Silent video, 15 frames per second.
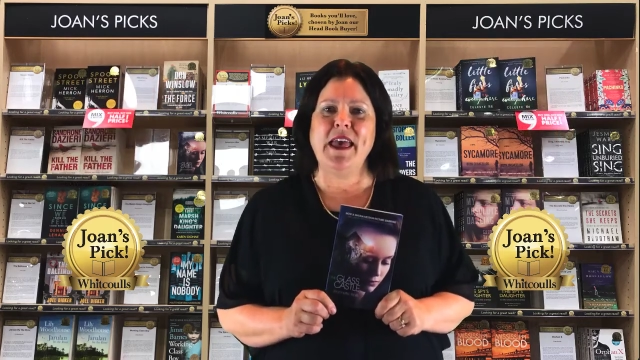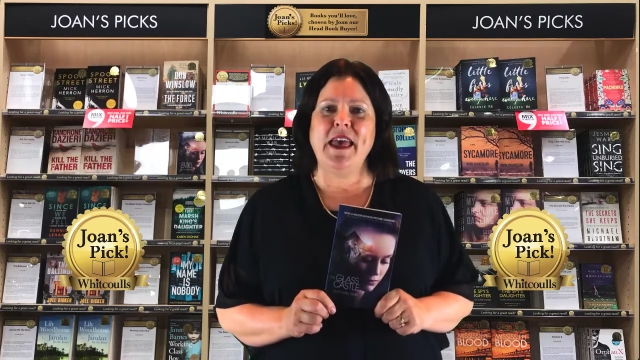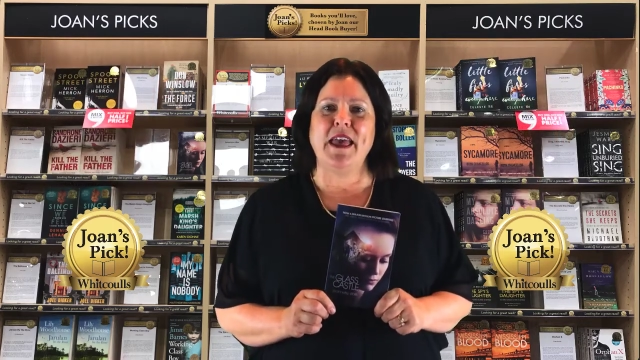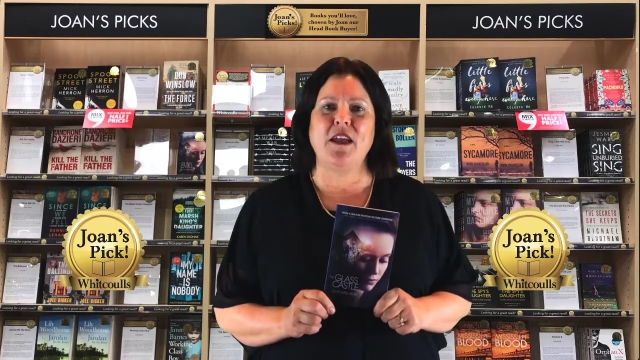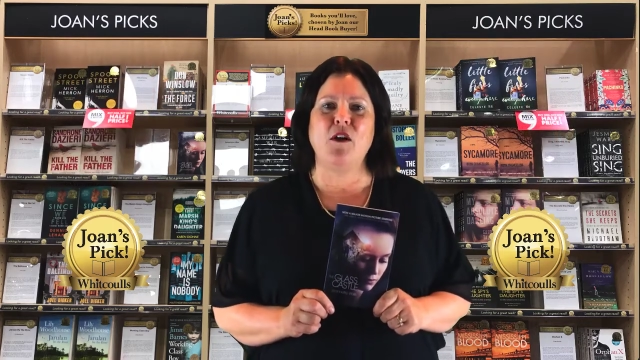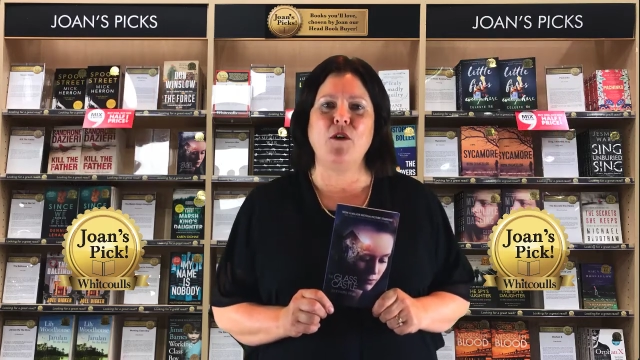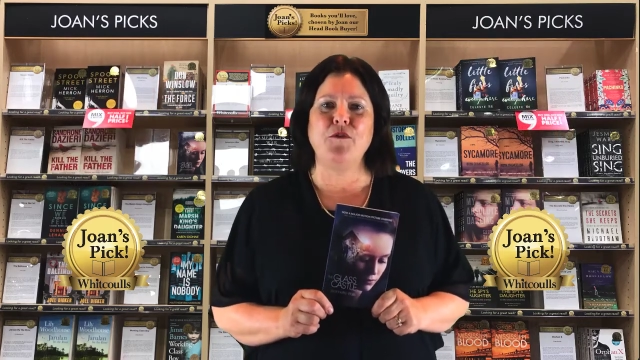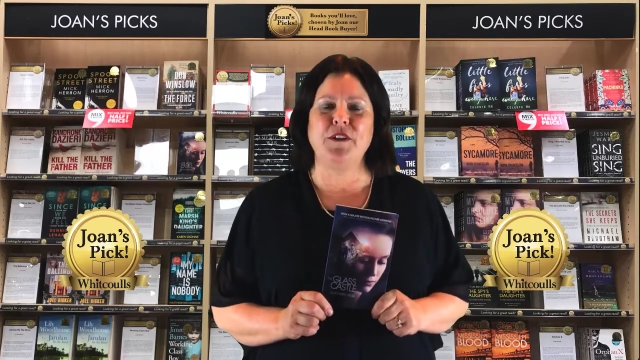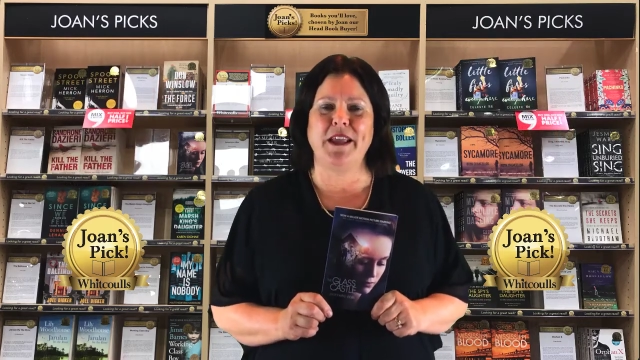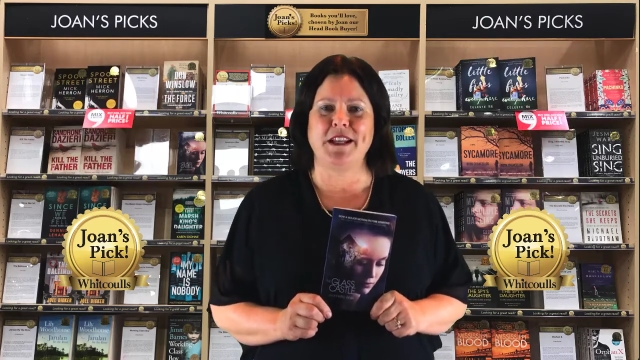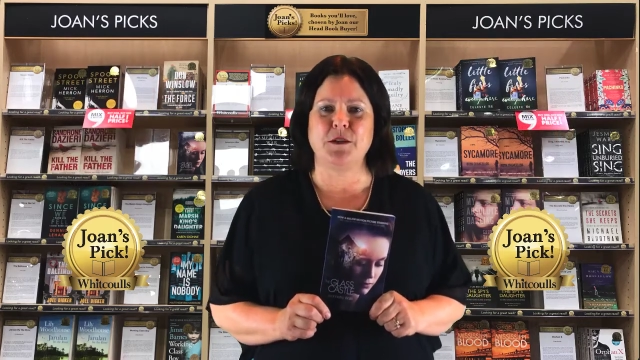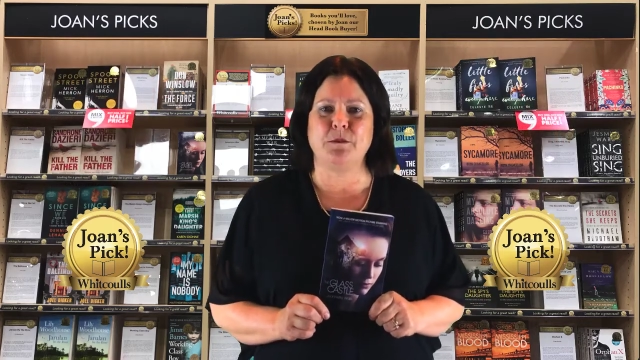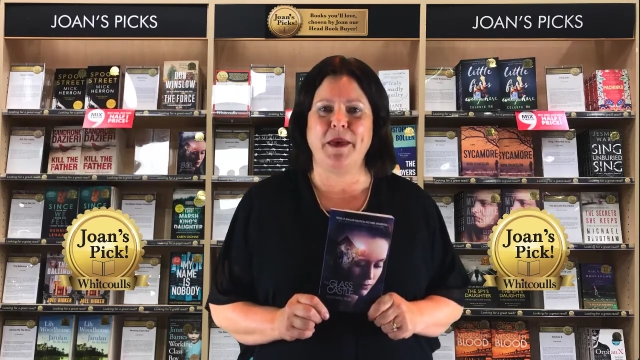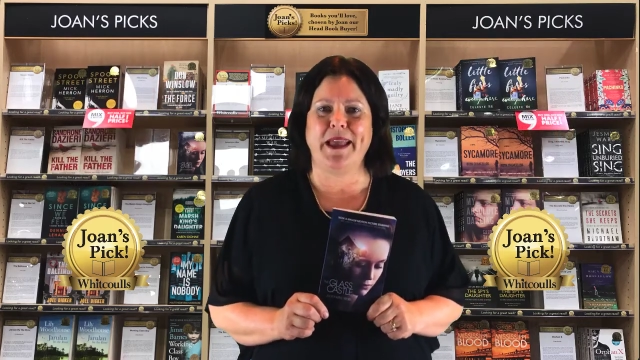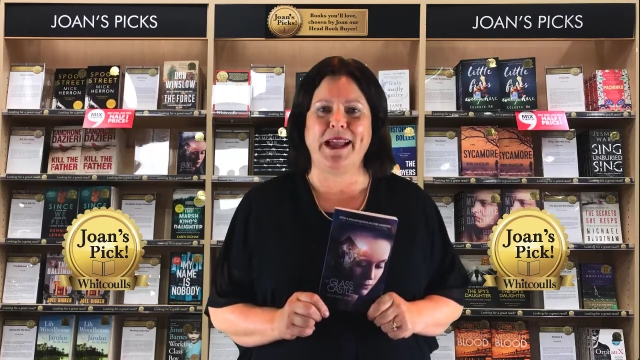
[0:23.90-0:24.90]
Speaker 1: he often
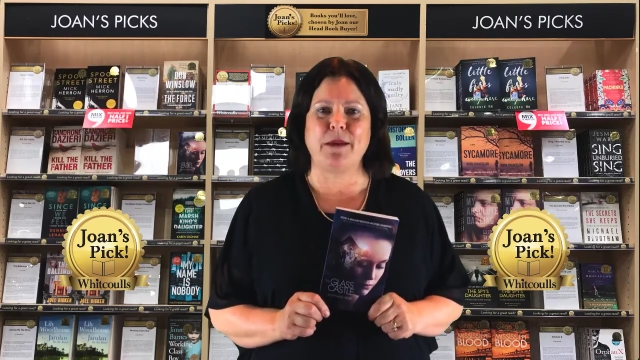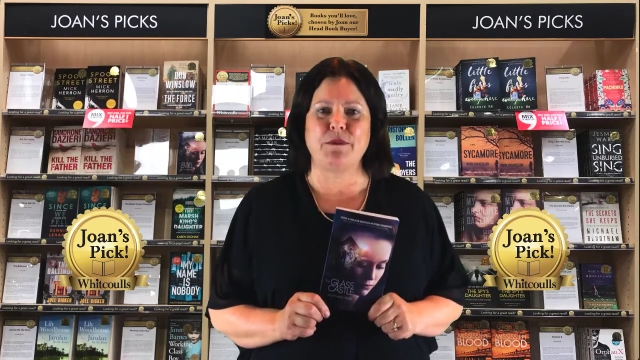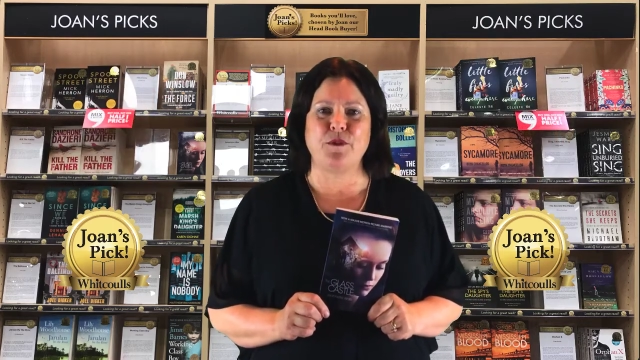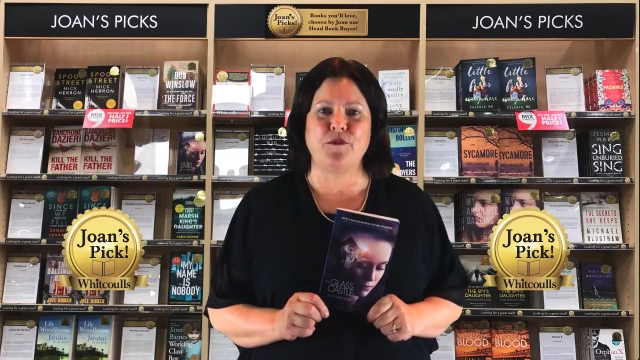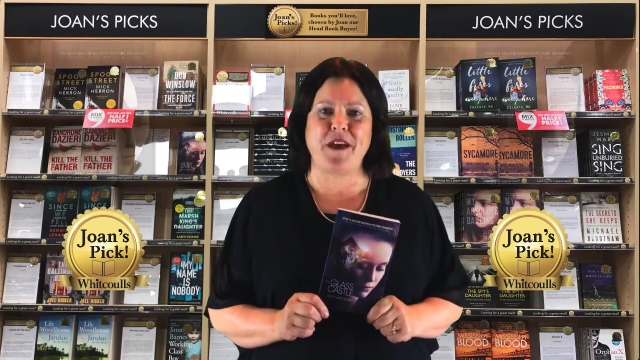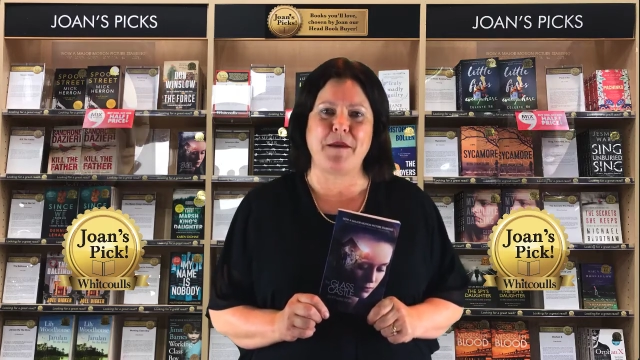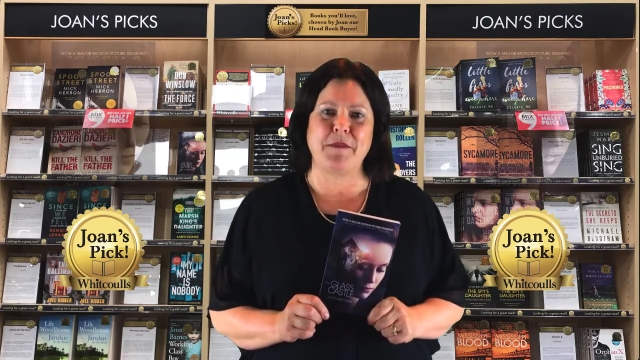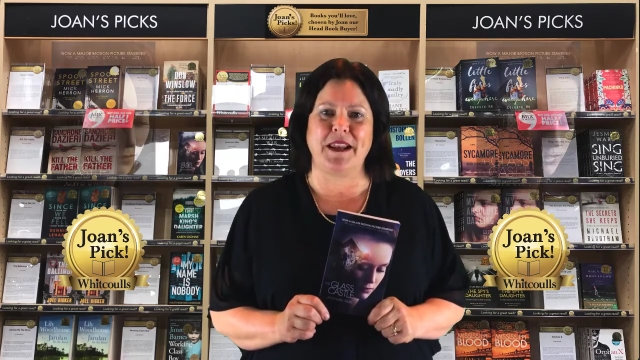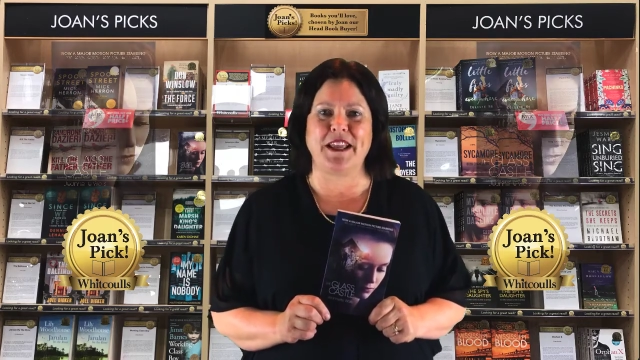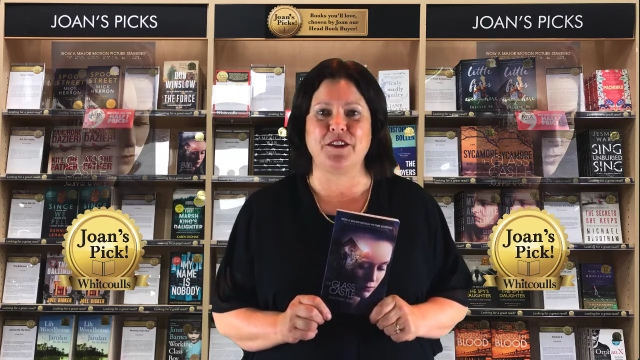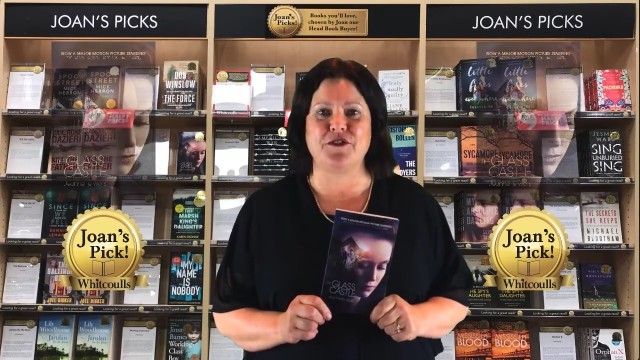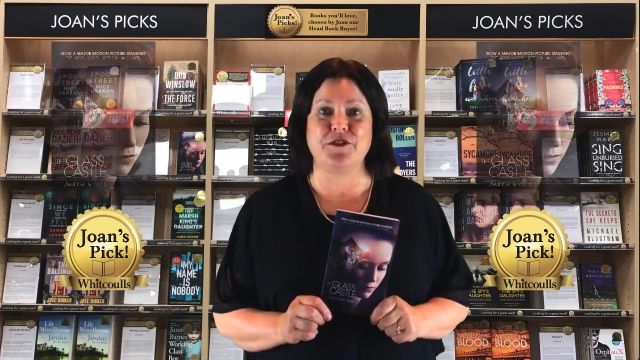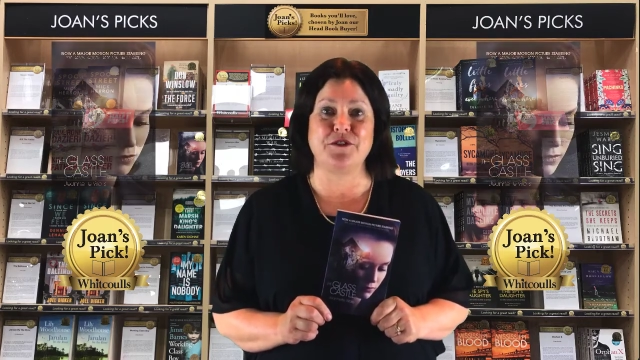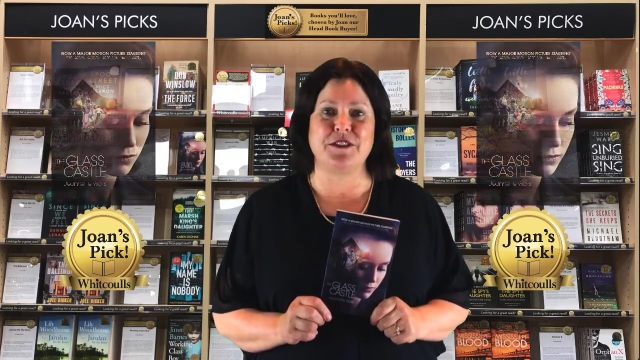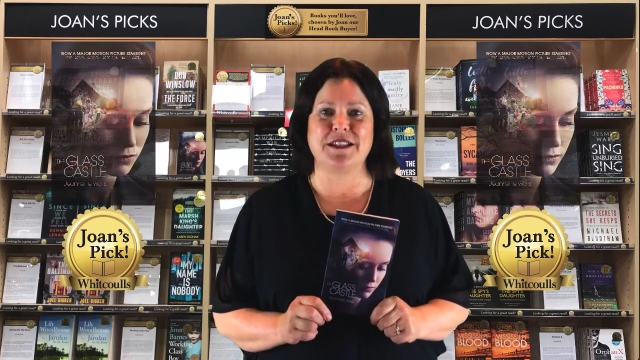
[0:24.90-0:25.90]
had to pack up the family
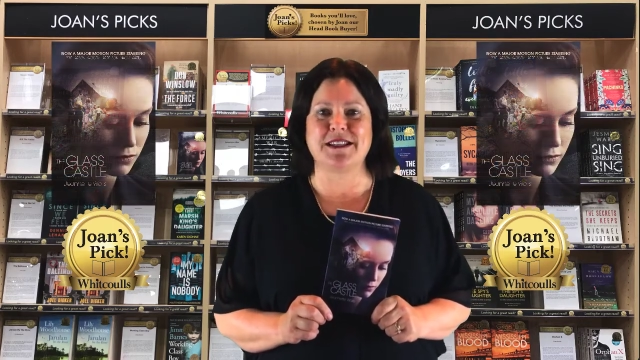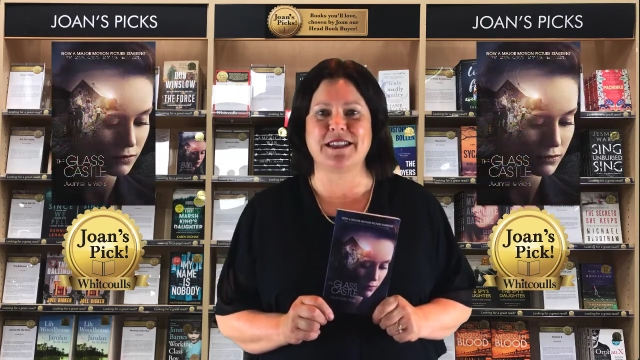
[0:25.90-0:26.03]
and do the